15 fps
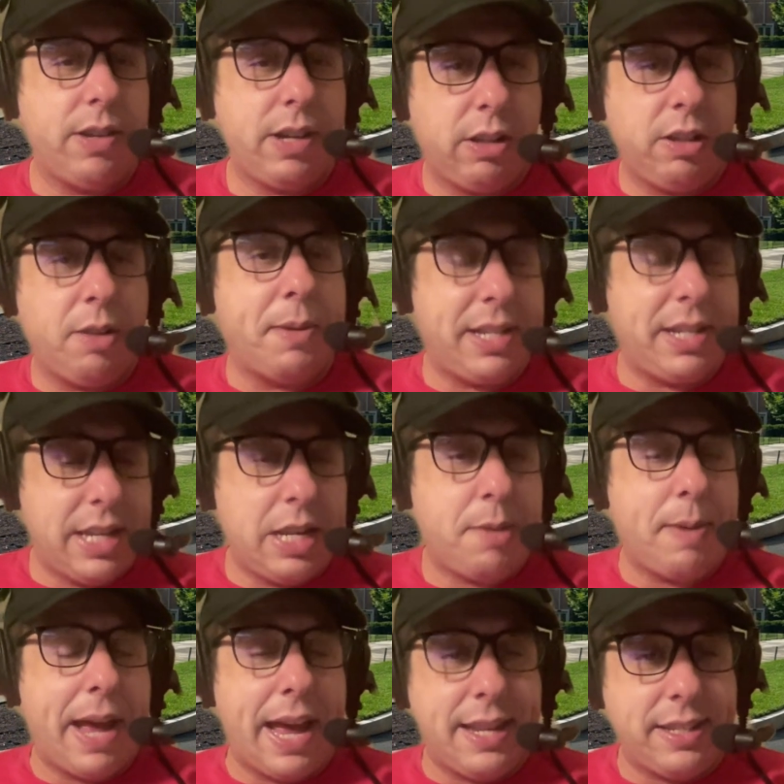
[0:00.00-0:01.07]
Alumni
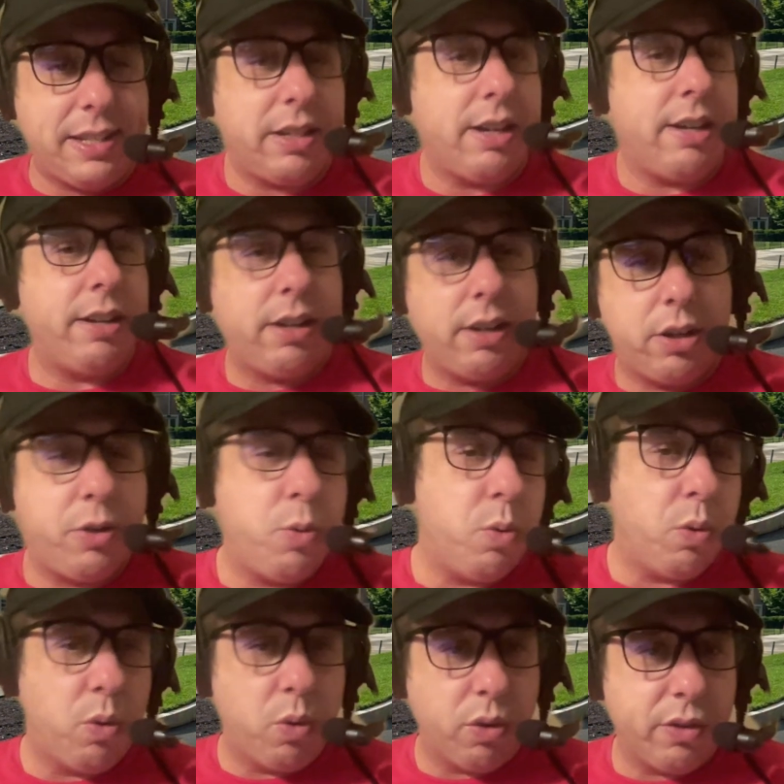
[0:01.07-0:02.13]
Stadium has a
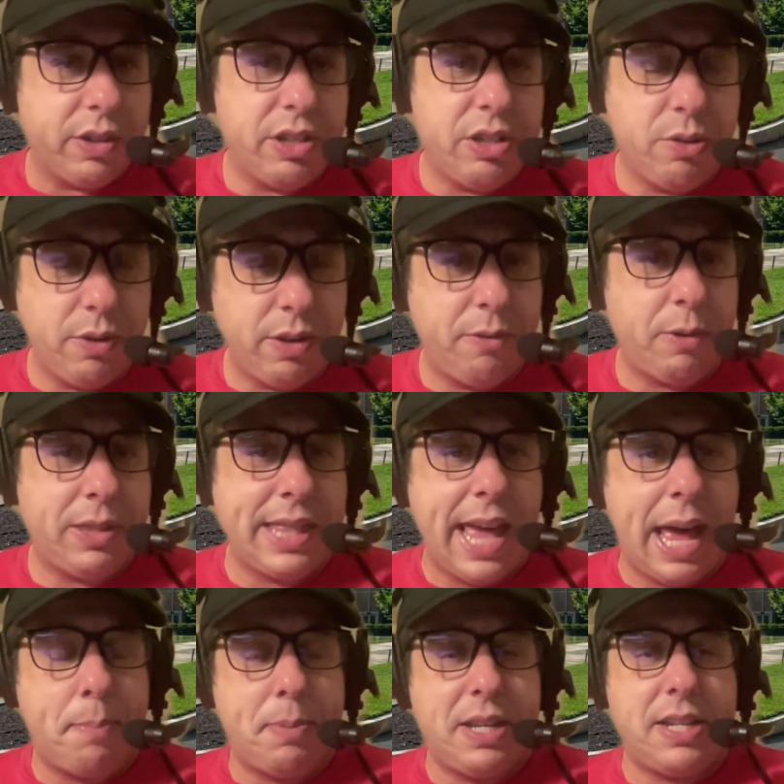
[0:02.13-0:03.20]
cool aura to it with
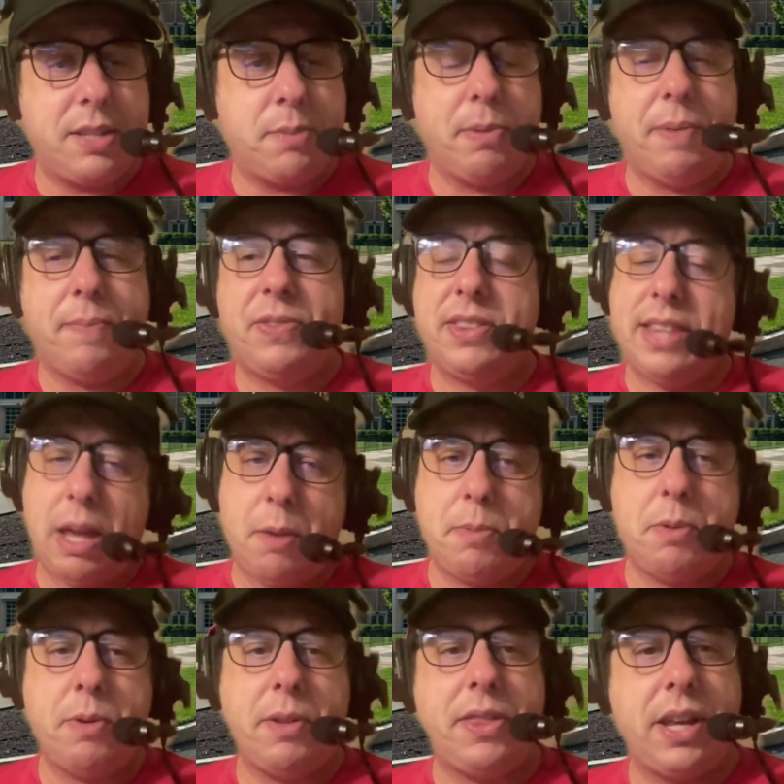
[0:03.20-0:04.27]
that piece. But that would
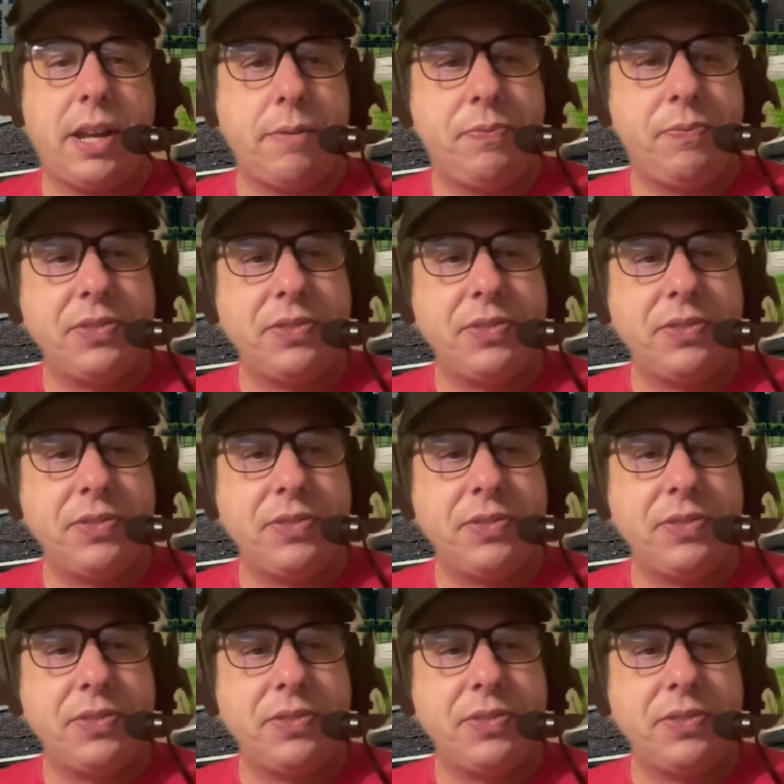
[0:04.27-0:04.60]
be one thing.